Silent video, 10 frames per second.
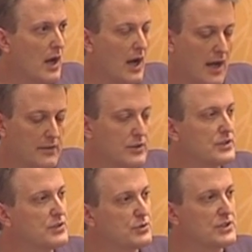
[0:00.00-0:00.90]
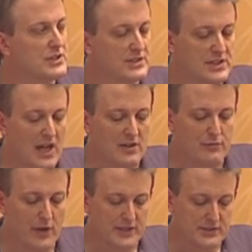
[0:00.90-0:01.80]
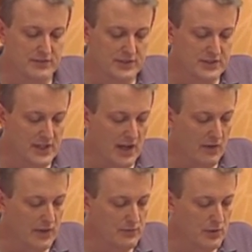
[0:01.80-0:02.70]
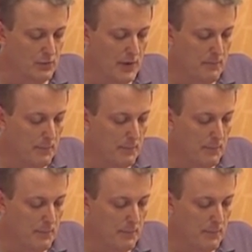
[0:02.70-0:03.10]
uh, there's interesting side effects of this now. And I wrote a web